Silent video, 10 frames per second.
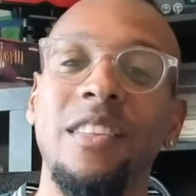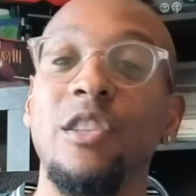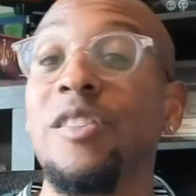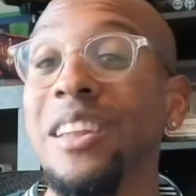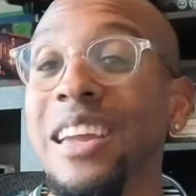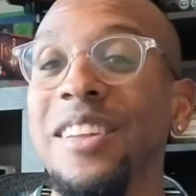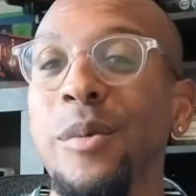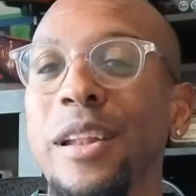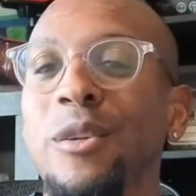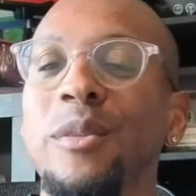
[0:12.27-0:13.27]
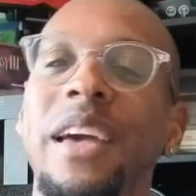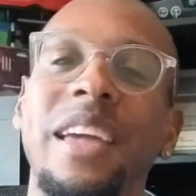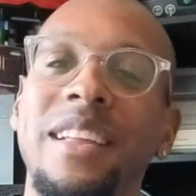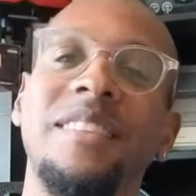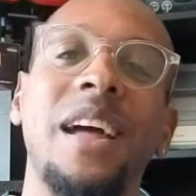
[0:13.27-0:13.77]
There's an easy way to do that
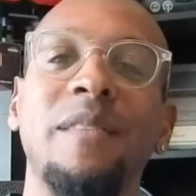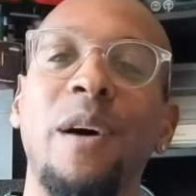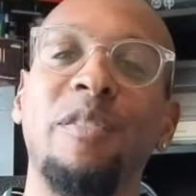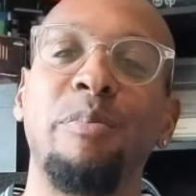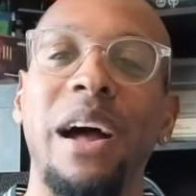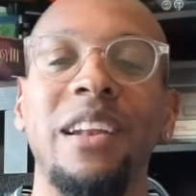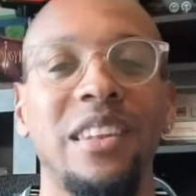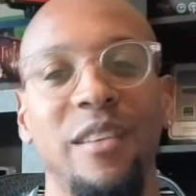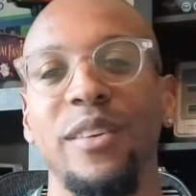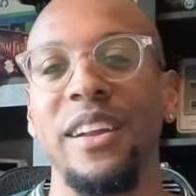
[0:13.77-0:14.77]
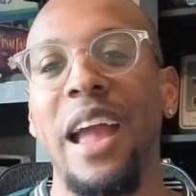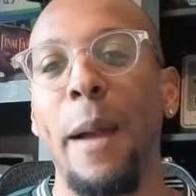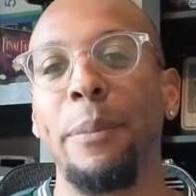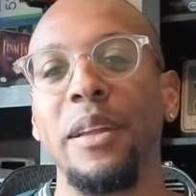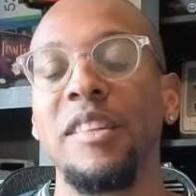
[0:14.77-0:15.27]
inside of HubSpot, leveraging
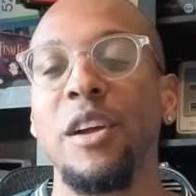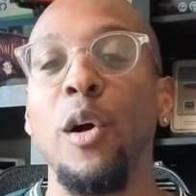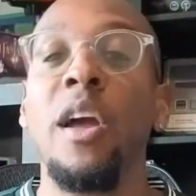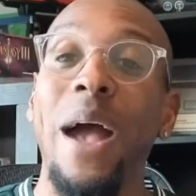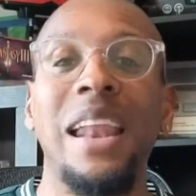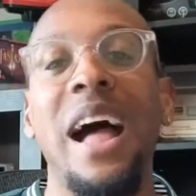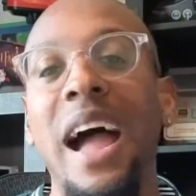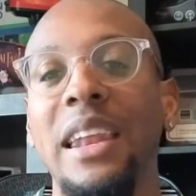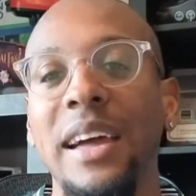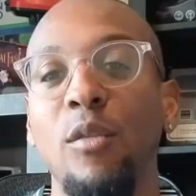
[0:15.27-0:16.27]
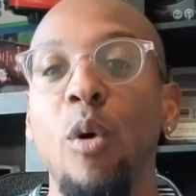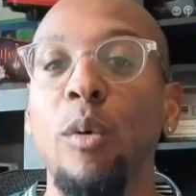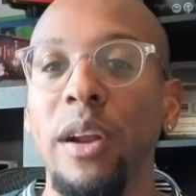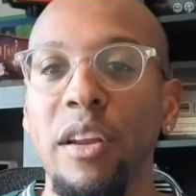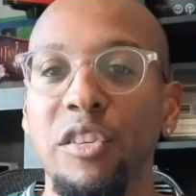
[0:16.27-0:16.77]
Happily. So at a high level, what
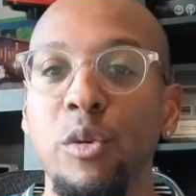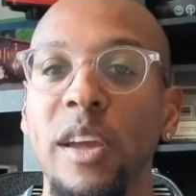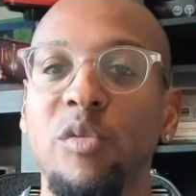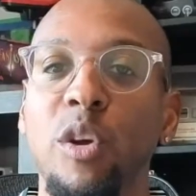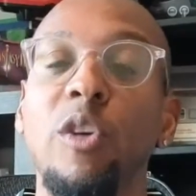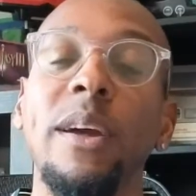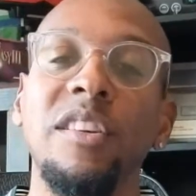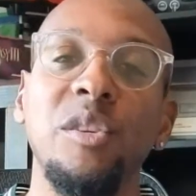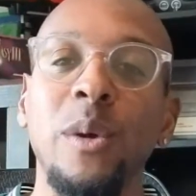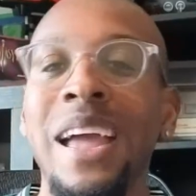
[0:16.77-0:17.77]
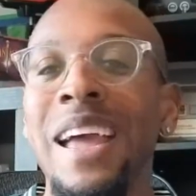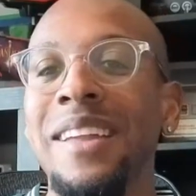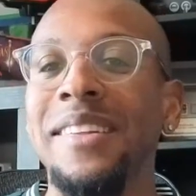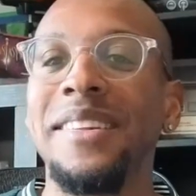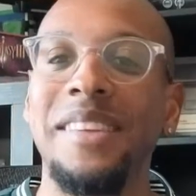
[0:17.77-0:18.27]
we're going to do is we're going to
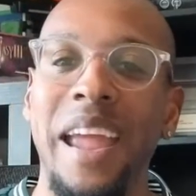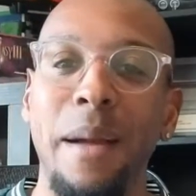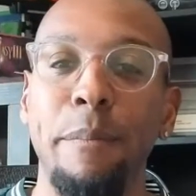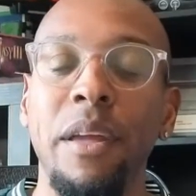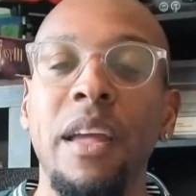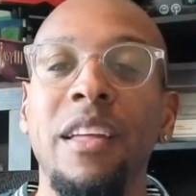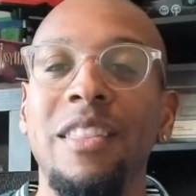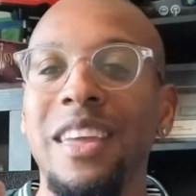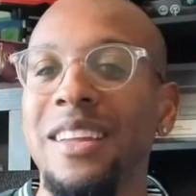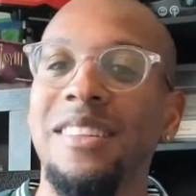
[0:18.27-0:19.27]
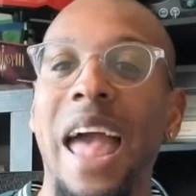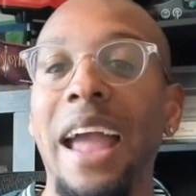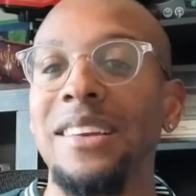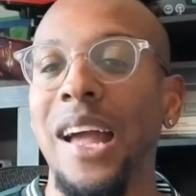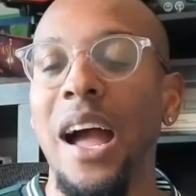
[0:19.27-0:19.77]
stamp the
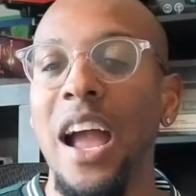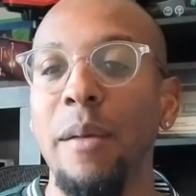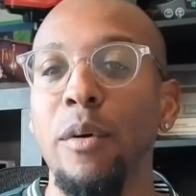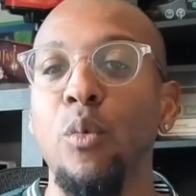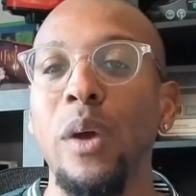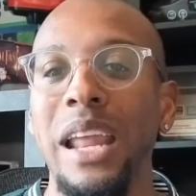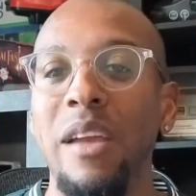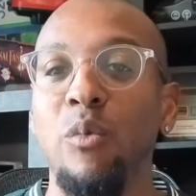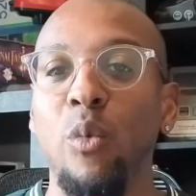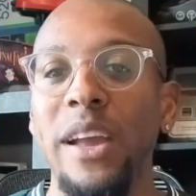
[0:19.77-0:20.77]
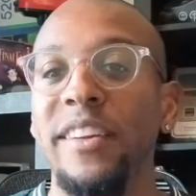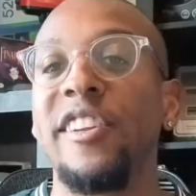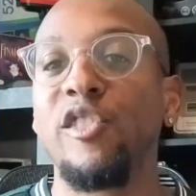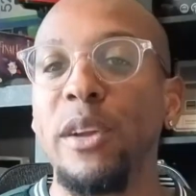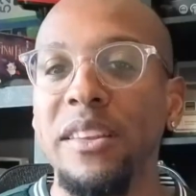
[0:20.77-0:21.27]
exact time when a
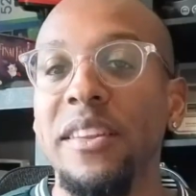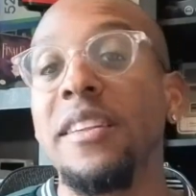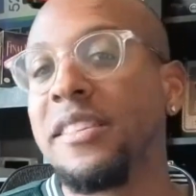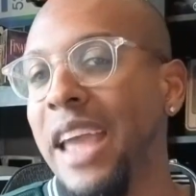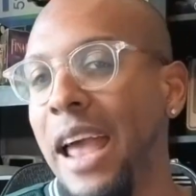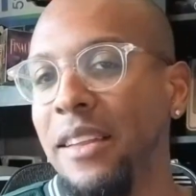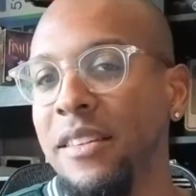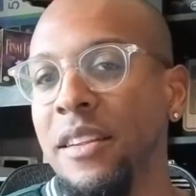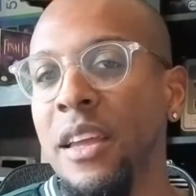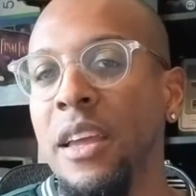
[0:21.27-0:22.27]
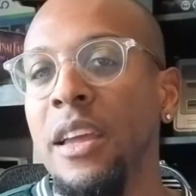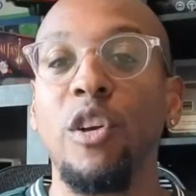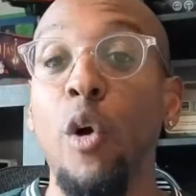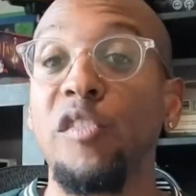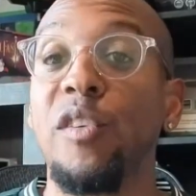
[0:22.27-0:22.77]
registrant's status
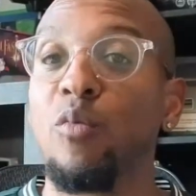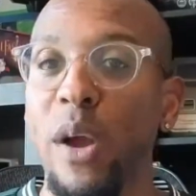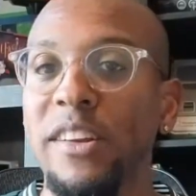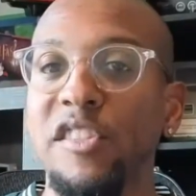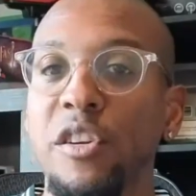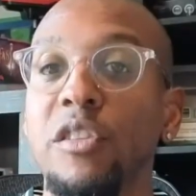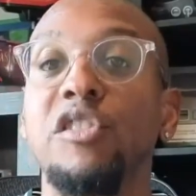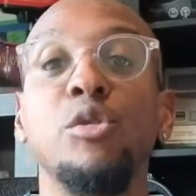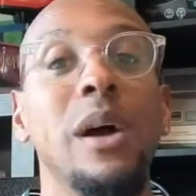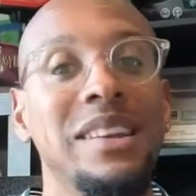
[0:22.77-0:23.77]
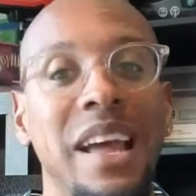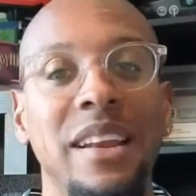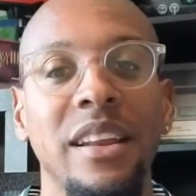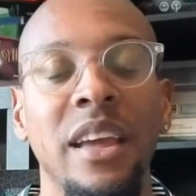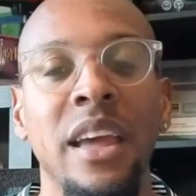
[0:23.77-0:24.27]
goes from registered to
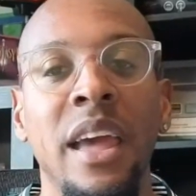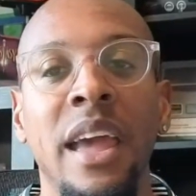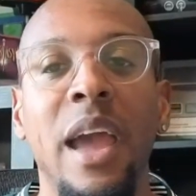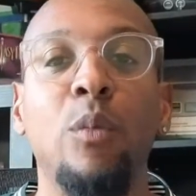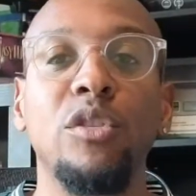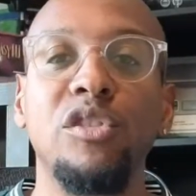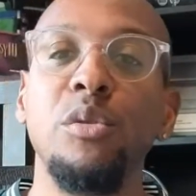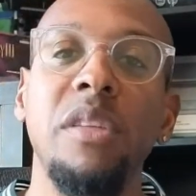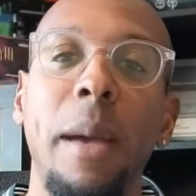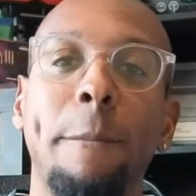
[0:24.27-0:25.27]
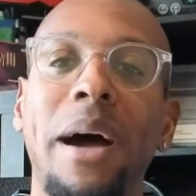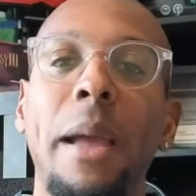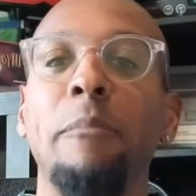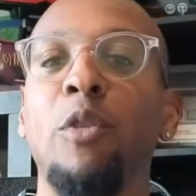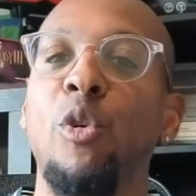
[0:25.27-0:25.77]
attended. And we'll do that
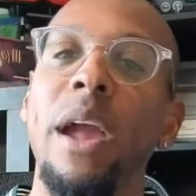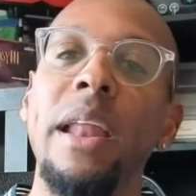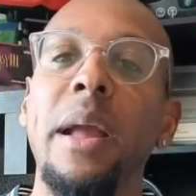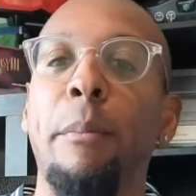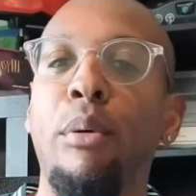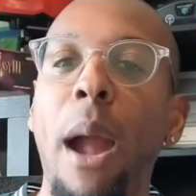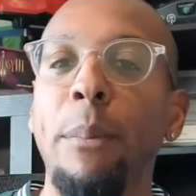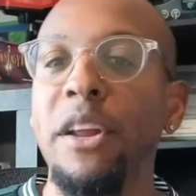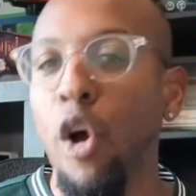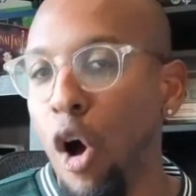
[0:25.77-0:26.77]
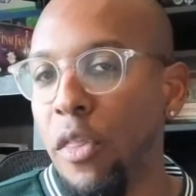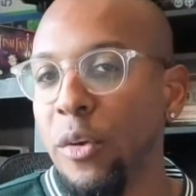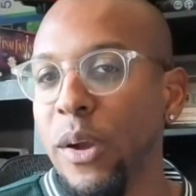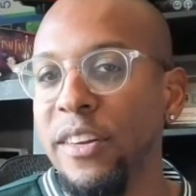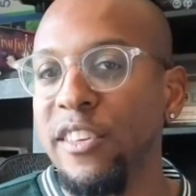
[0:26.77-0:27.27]
by creating a property on
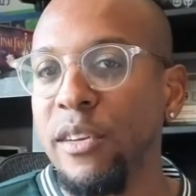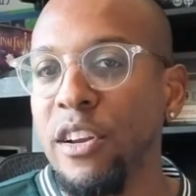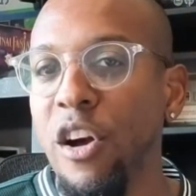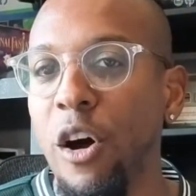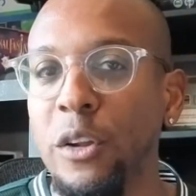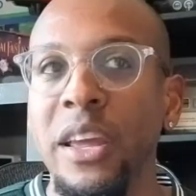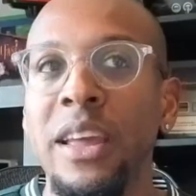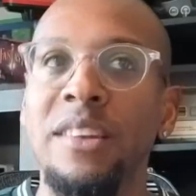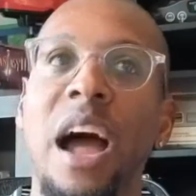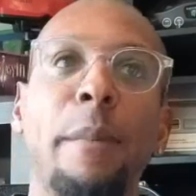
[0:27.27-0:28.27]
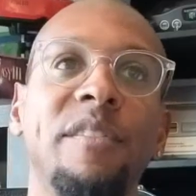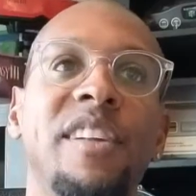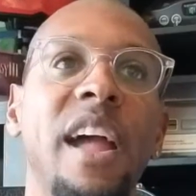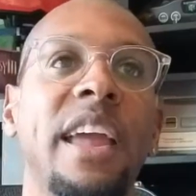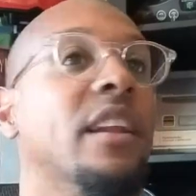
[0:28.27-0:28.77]
the registrant called time of
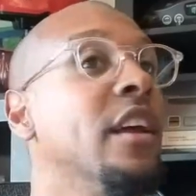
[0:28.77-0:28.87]
check-in.